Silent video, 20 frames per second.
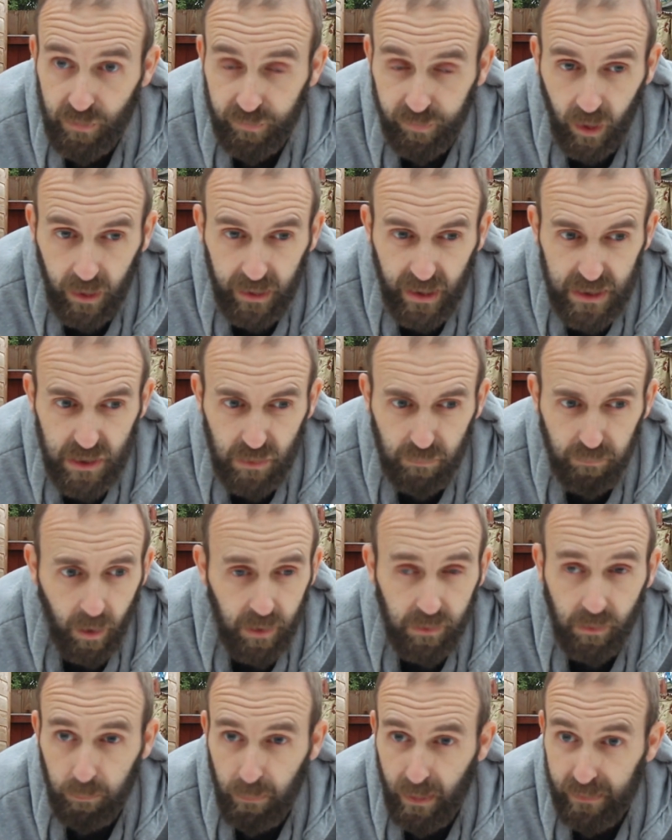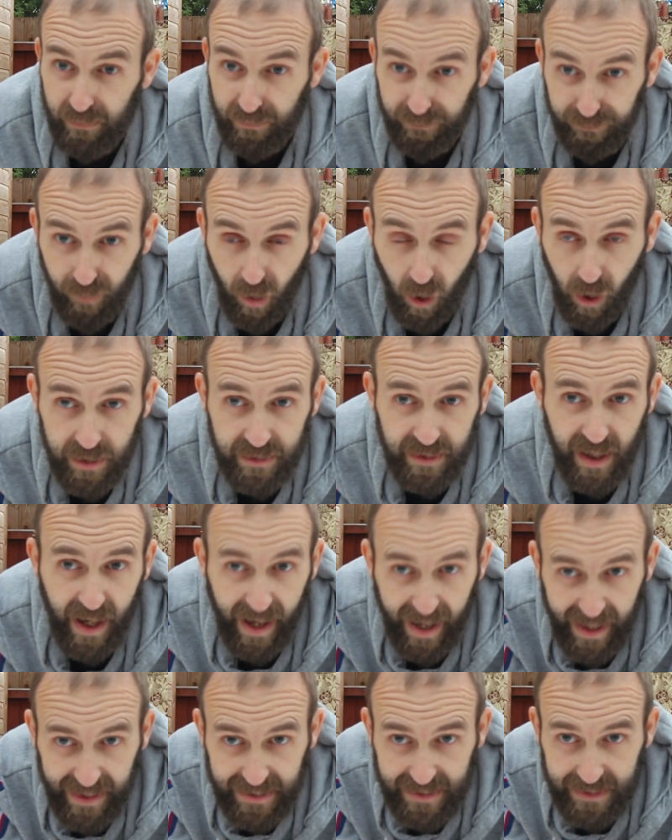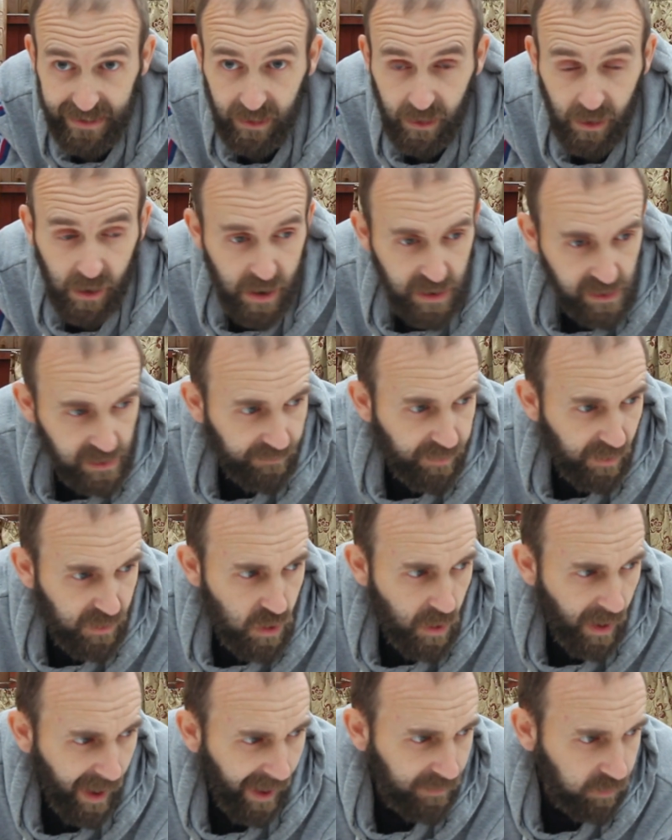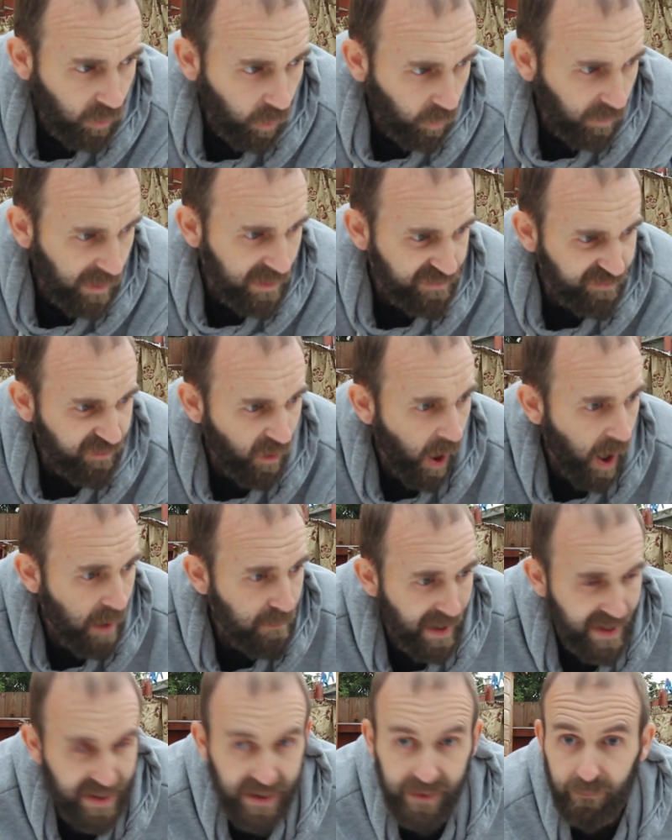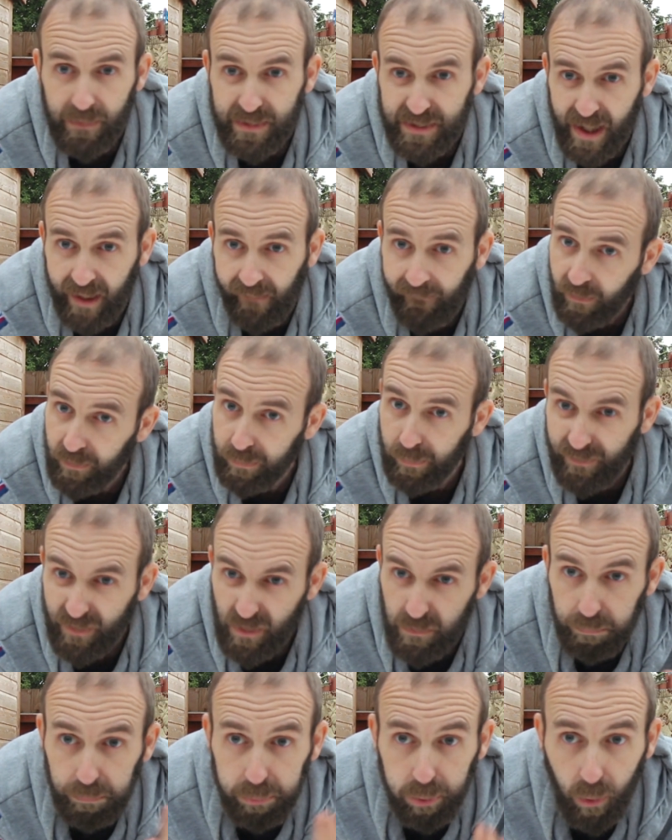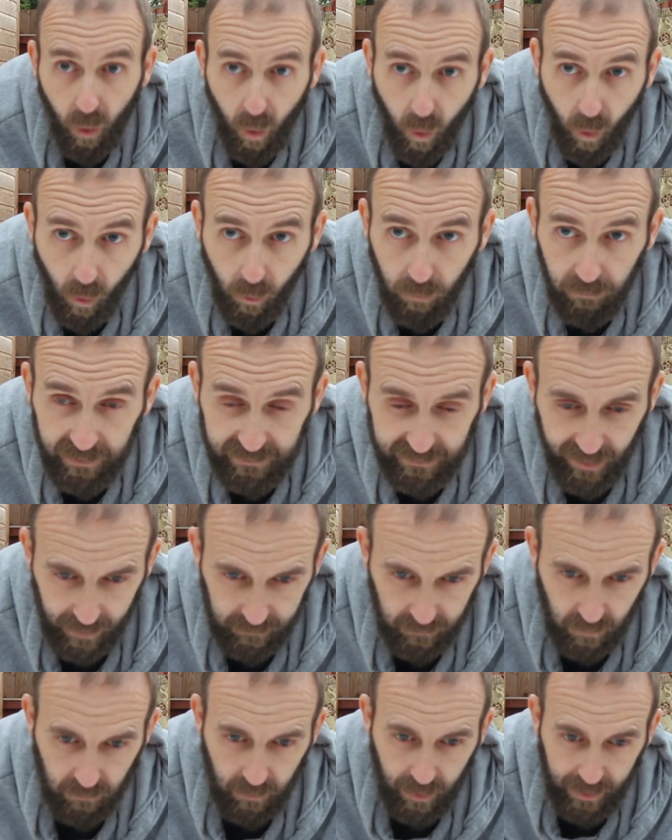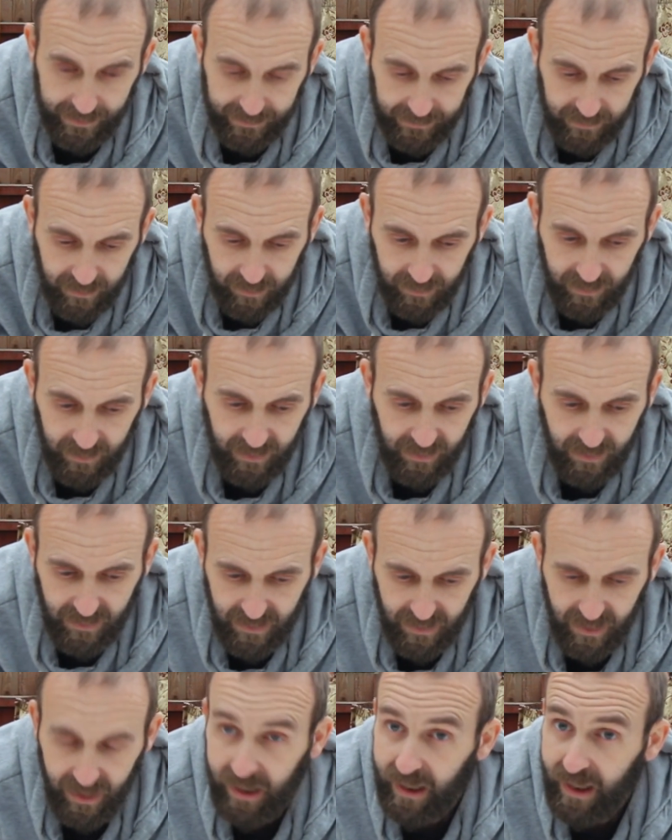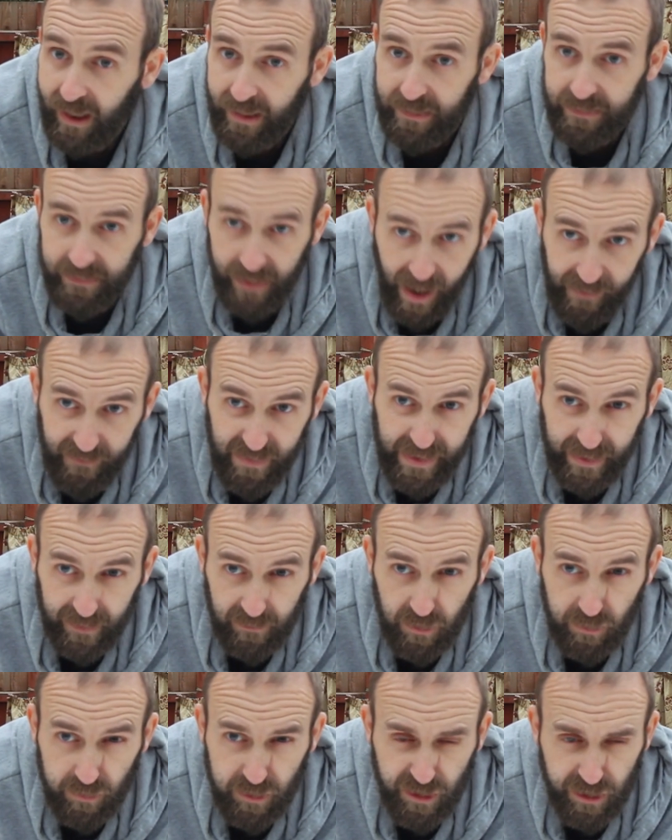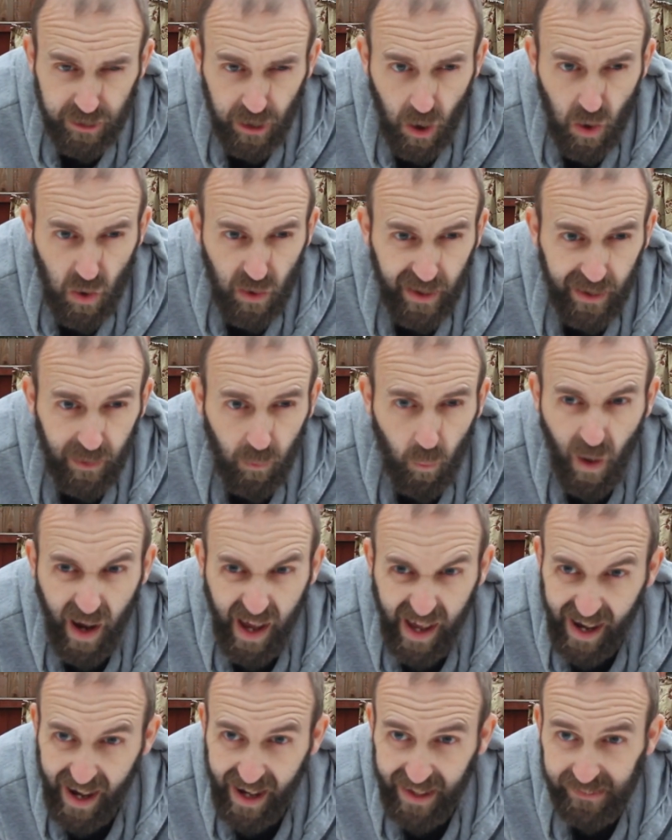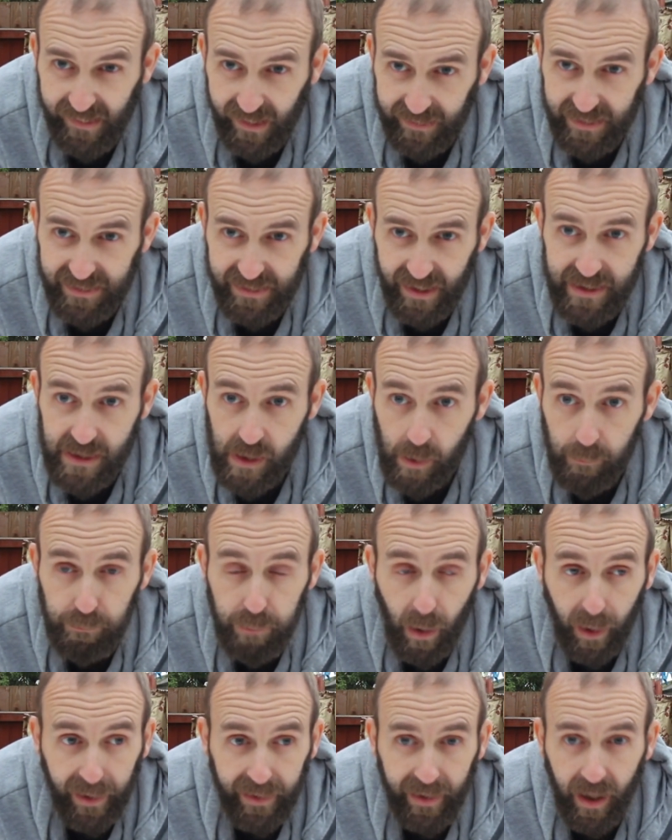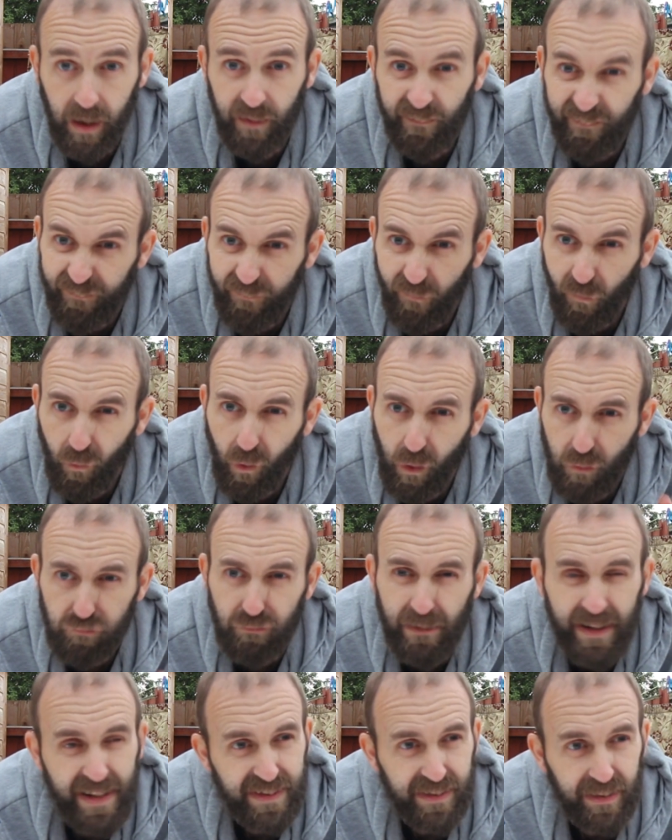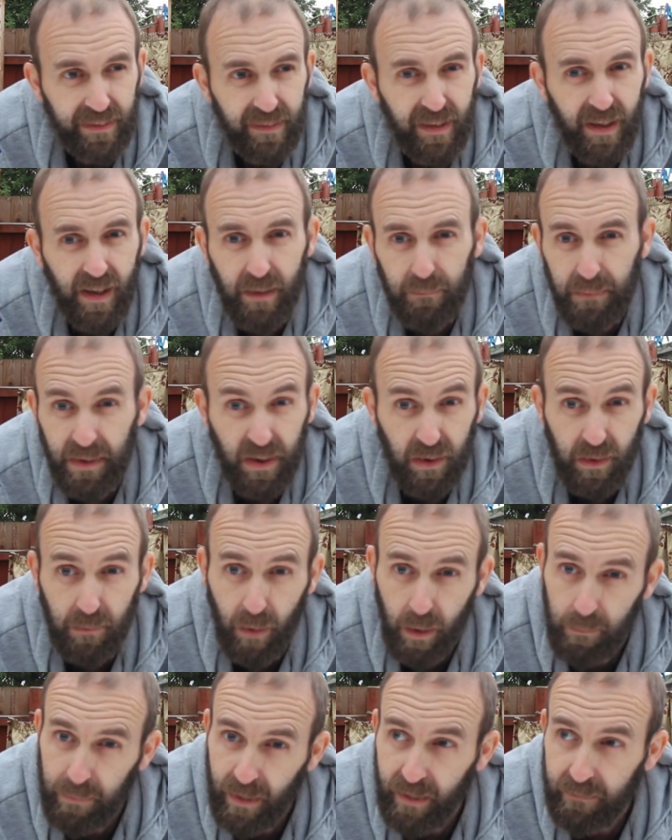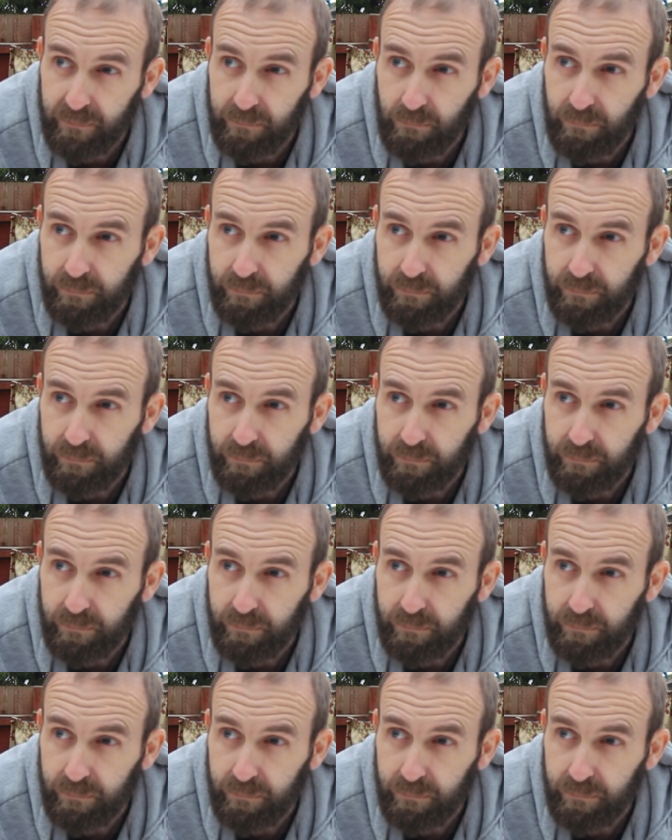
you find that you might not be able to find any, you had all this fire making materials, but it's pouring down rain and everything is soaking wet, and I say you're bugging out for a reason, because it might be